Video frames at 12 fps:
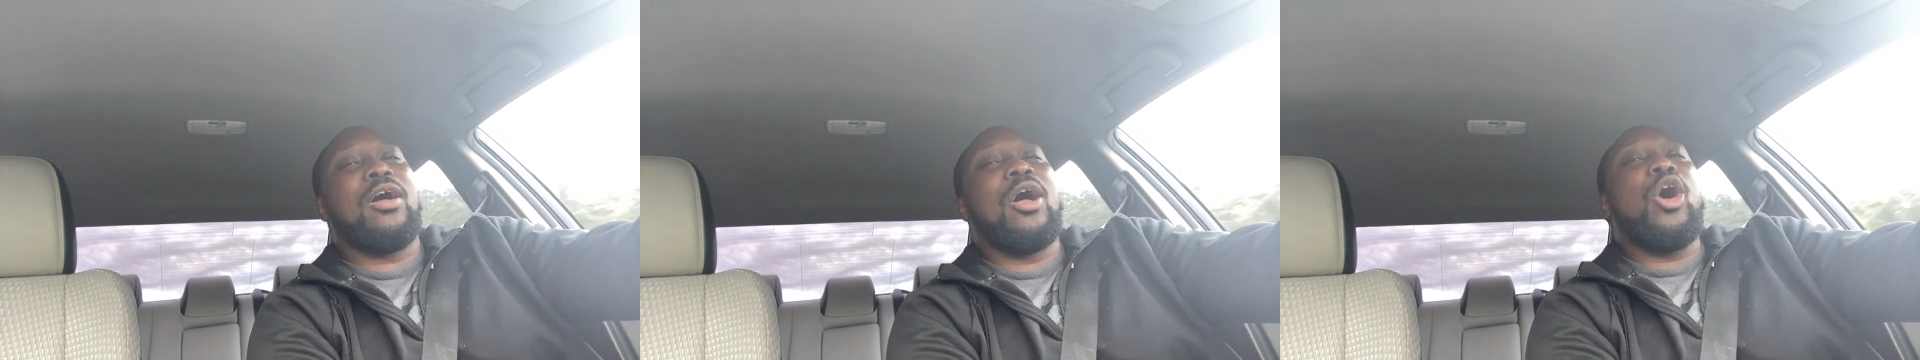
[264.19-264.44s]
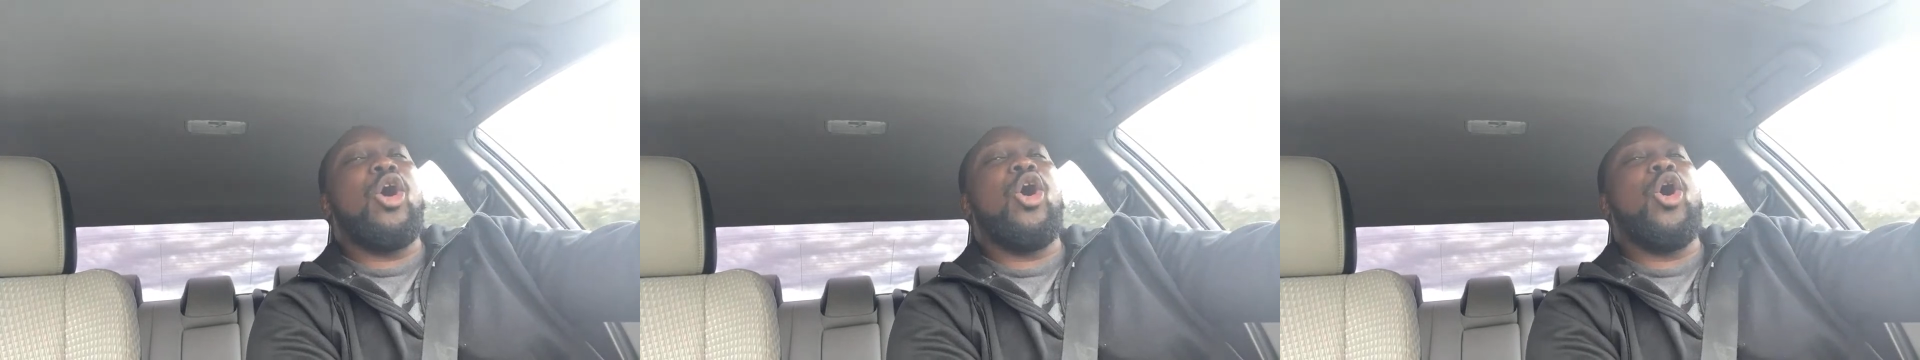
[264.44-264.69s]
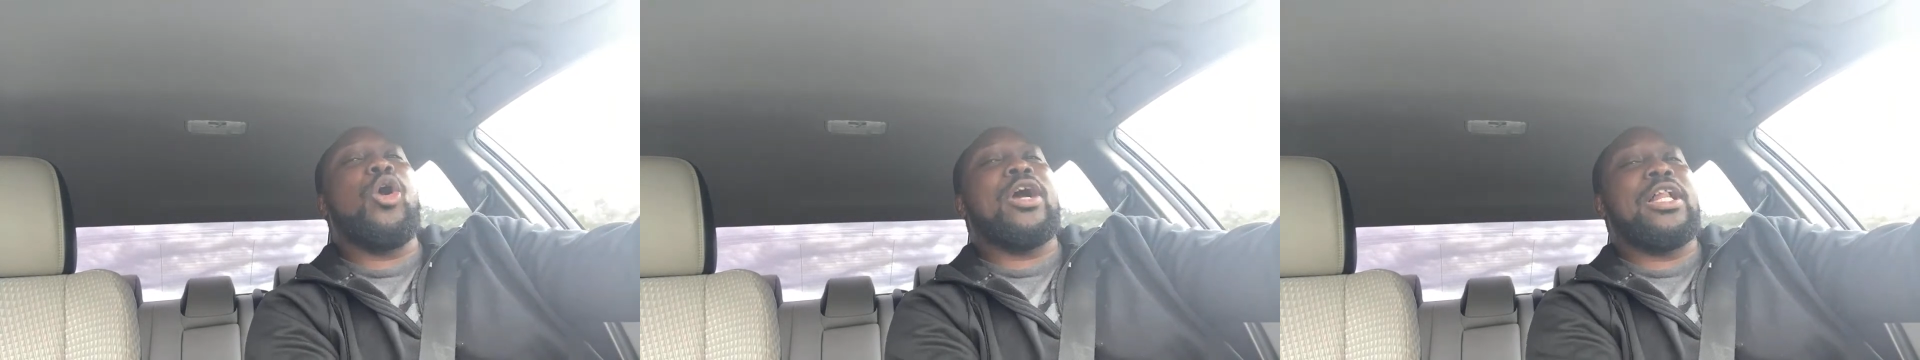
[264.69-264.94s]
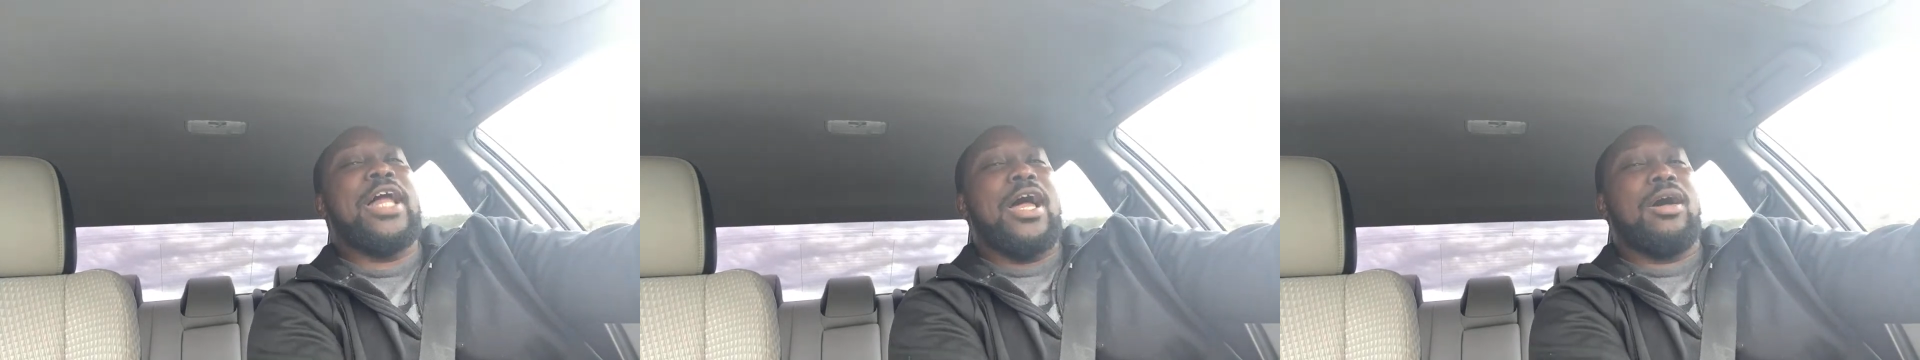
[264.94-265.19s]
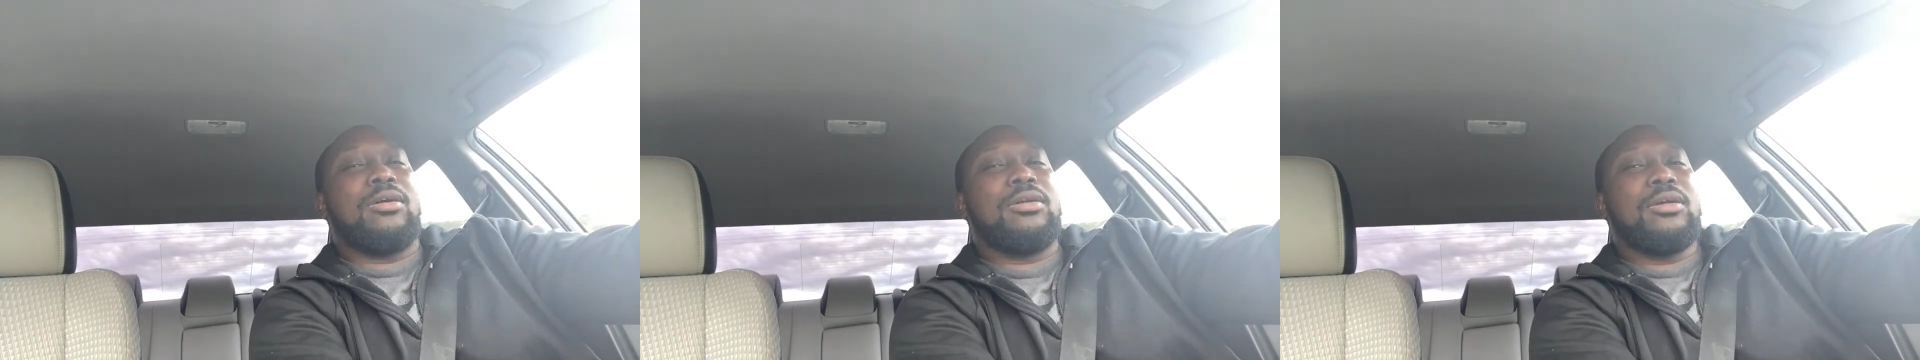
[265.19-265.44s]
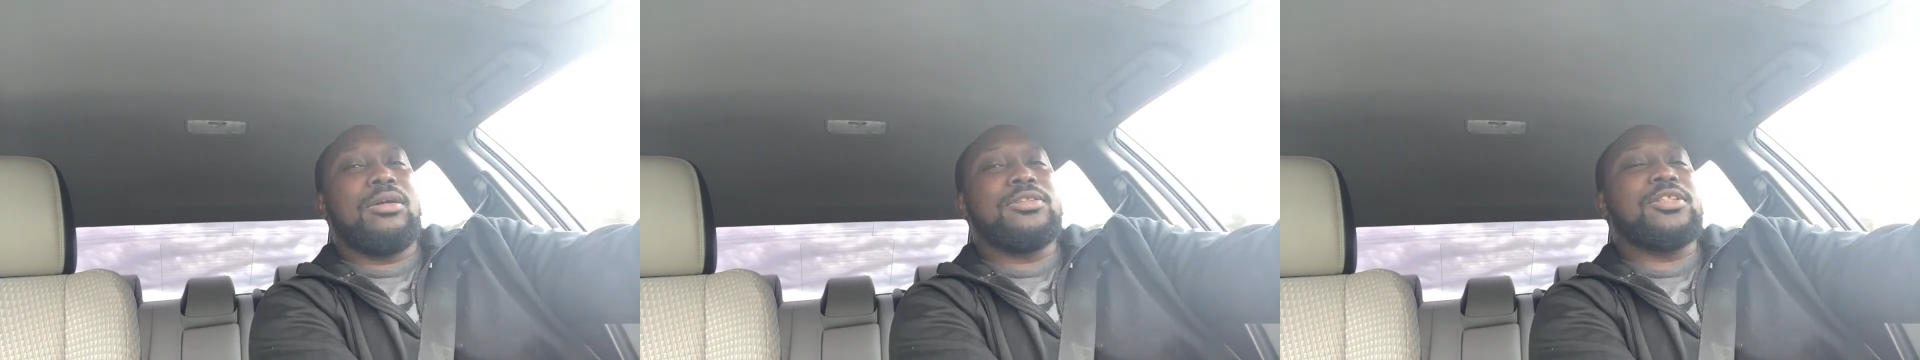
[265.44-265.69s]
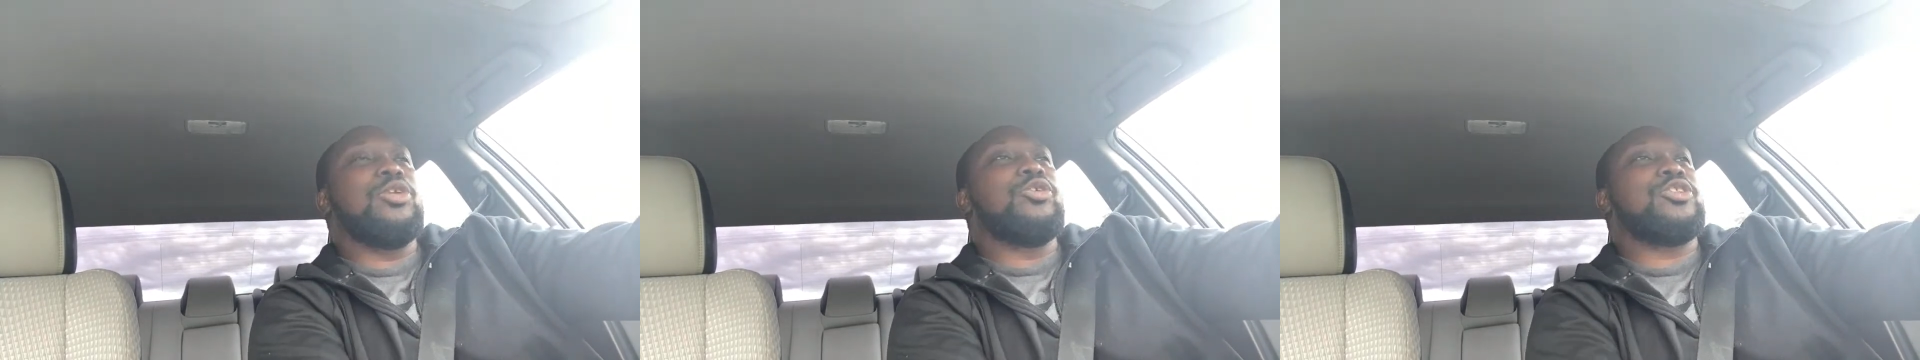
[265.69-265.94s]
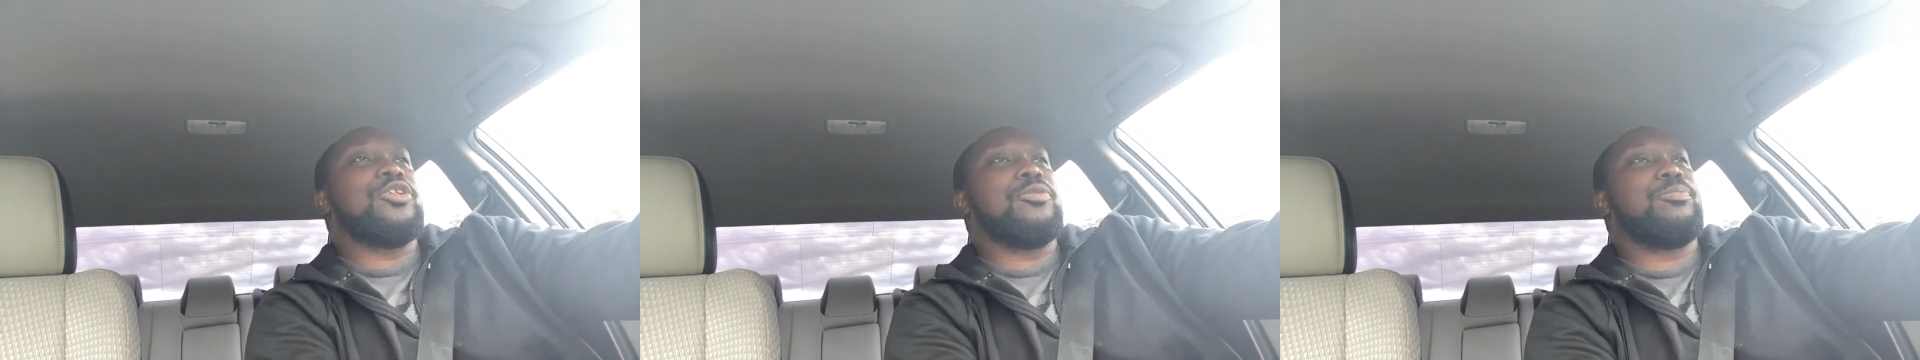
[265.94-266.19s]
A whole clown. Salute
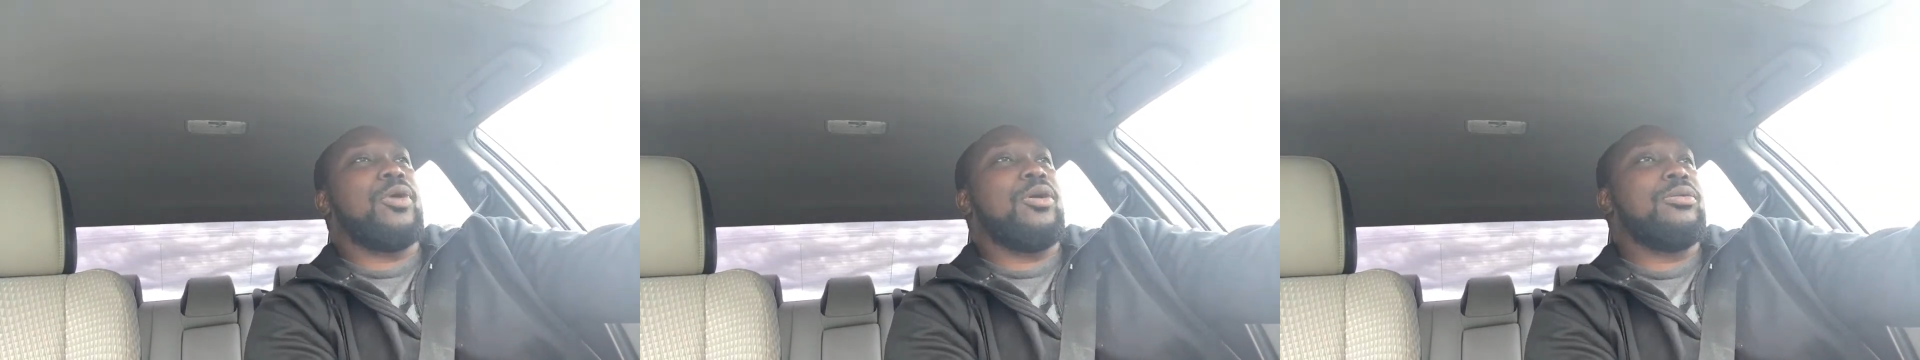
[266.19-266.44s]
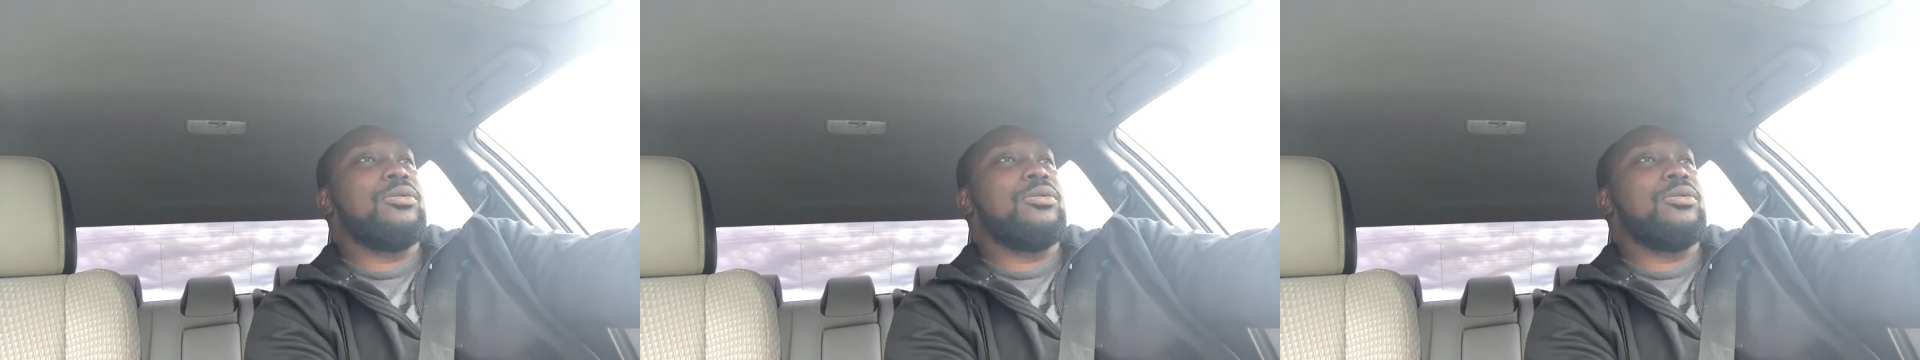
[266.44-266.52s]
to you, bro.